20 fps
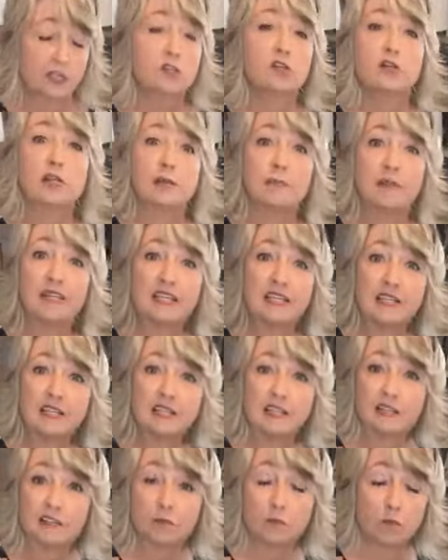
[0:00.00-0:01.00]
uh,
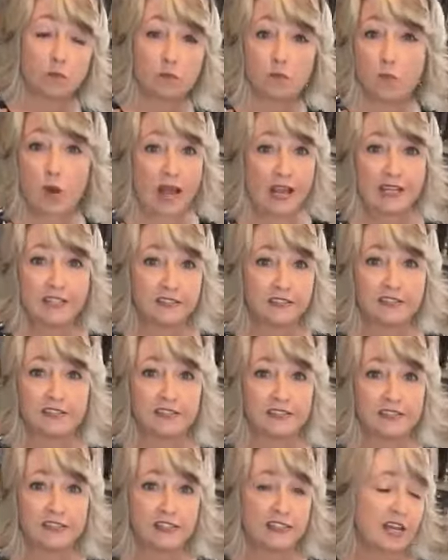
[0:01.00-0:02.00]
creamy
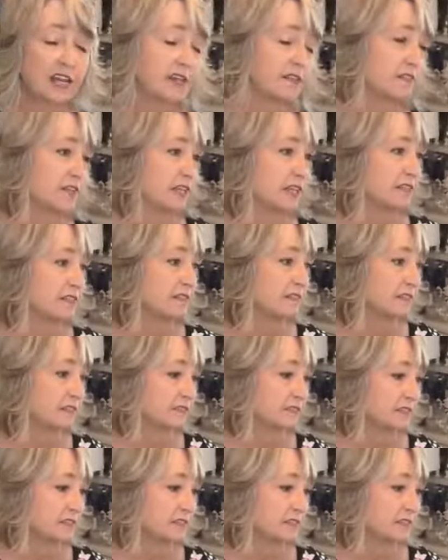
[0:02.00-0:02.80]
white, kind of a